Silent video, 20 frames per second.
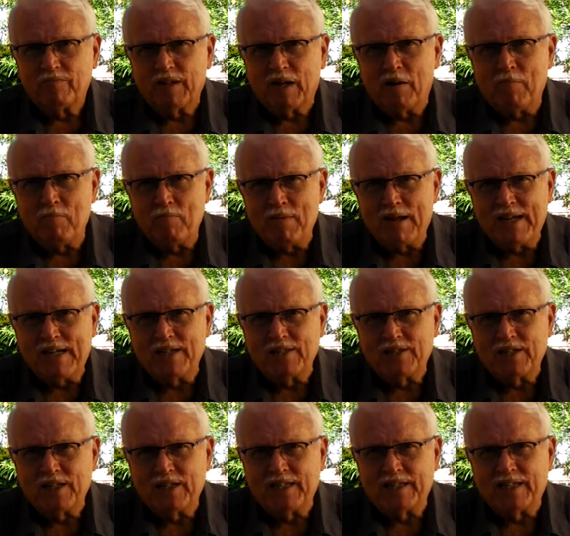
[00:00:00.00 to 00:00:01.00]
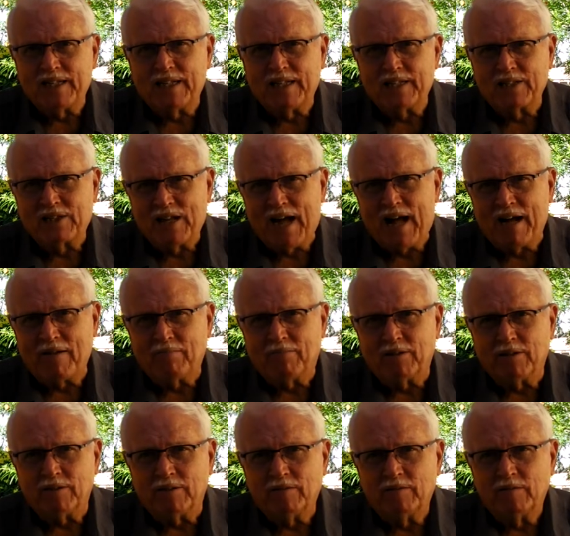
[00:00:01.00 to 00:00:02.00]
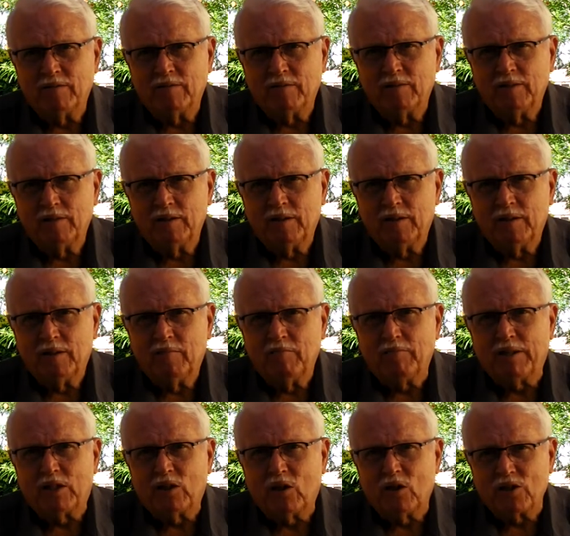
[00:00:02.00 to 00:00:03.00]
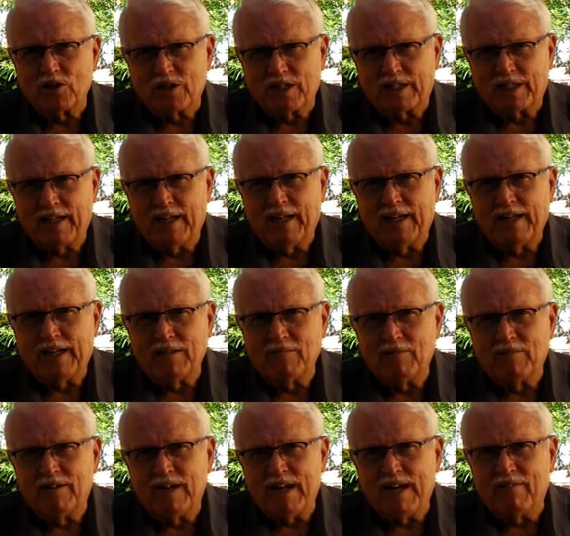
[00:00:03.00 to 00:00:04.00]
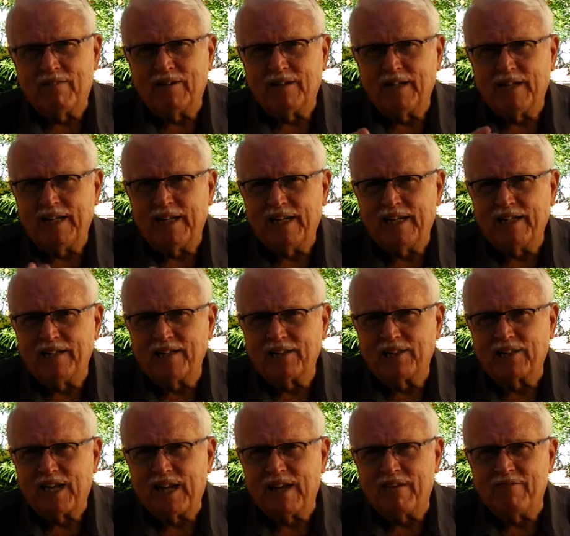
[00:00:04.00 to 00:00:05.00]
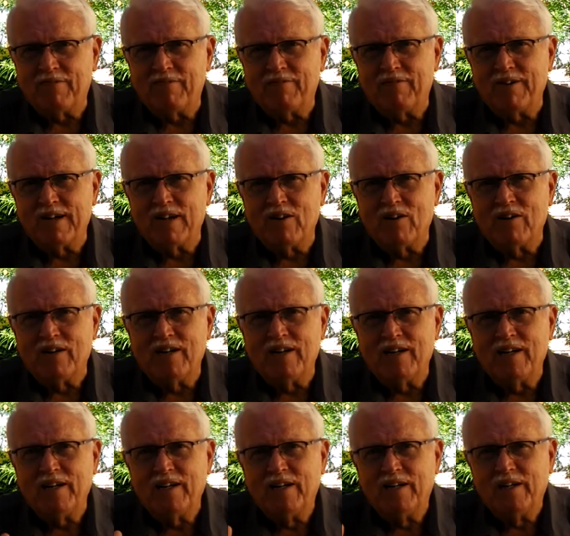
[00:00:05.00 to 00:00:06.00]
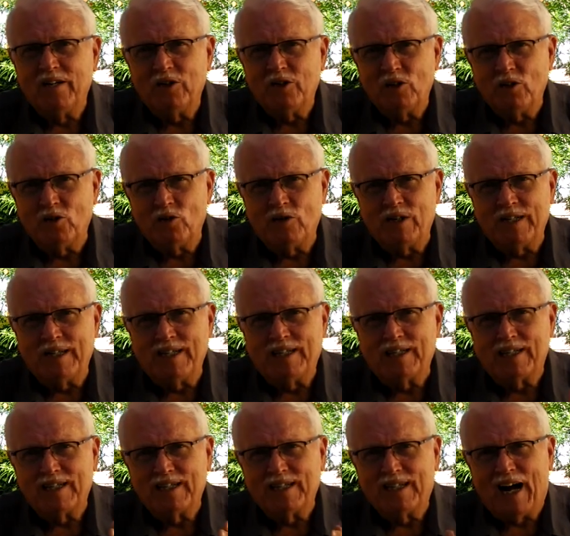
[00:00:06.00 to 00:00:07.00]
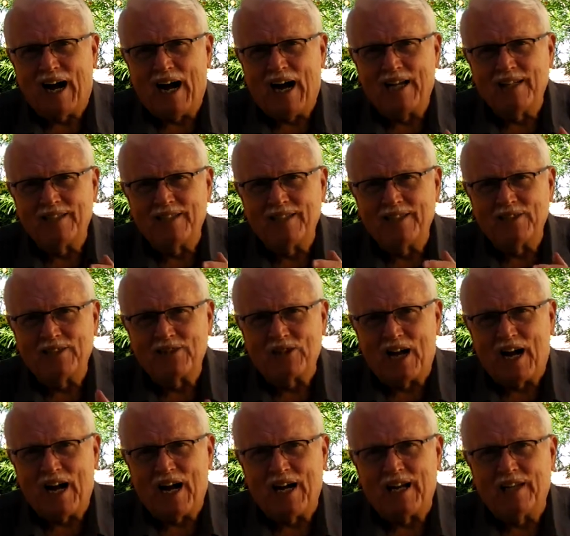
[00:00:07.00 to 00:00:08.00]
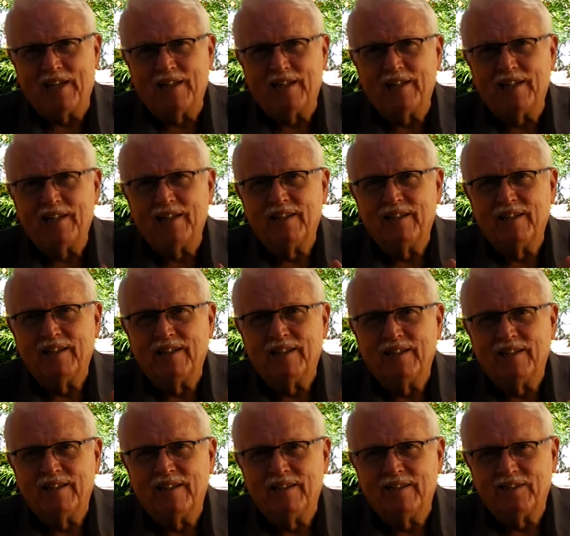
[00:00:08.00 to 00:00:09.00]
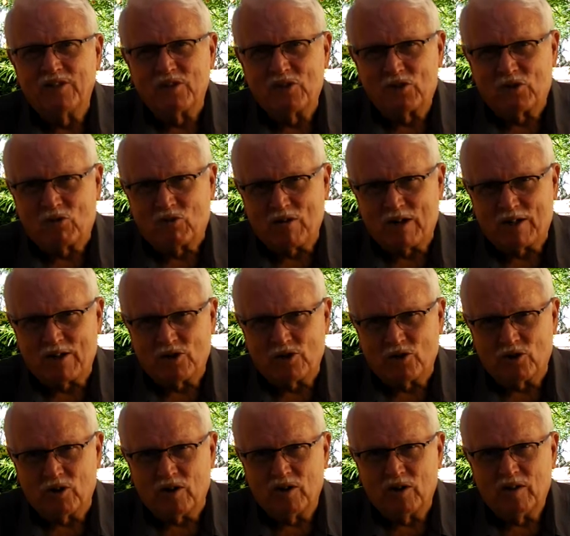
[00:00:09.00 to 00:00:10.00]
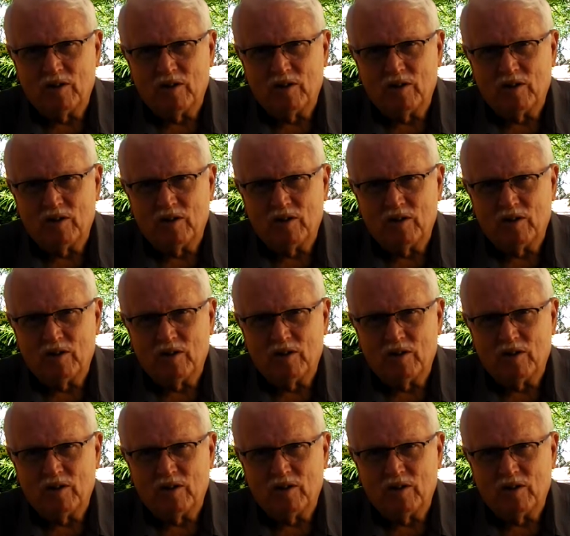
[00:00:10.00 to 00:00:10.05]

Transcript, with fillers: amazing things happen, because the kingdom of heaven is a very unique God-designed structure.